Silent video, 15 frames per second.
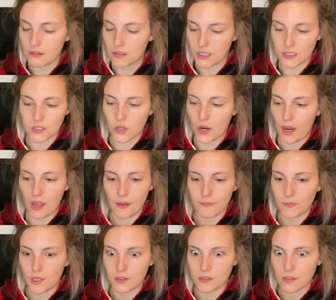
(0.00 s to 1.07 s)
It's great.
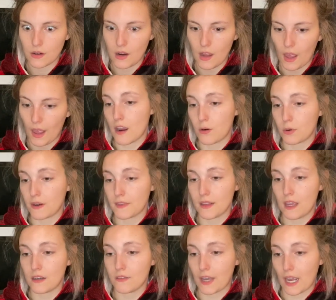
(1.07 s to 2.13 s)
It's great. We're at
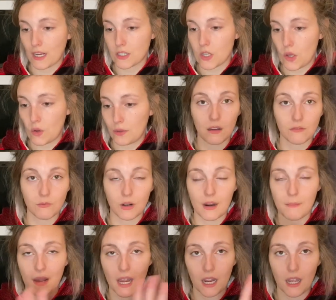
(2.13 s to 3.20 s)
the end of act two. We're
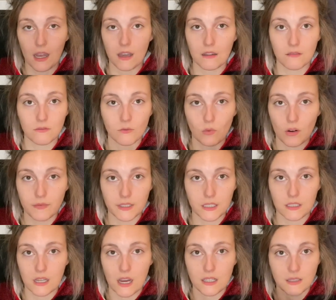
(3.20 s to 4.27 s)
back at
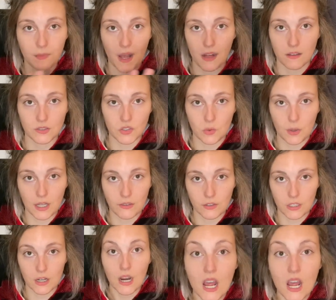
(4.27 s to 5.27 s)
Wolfenstein's palace or whatever.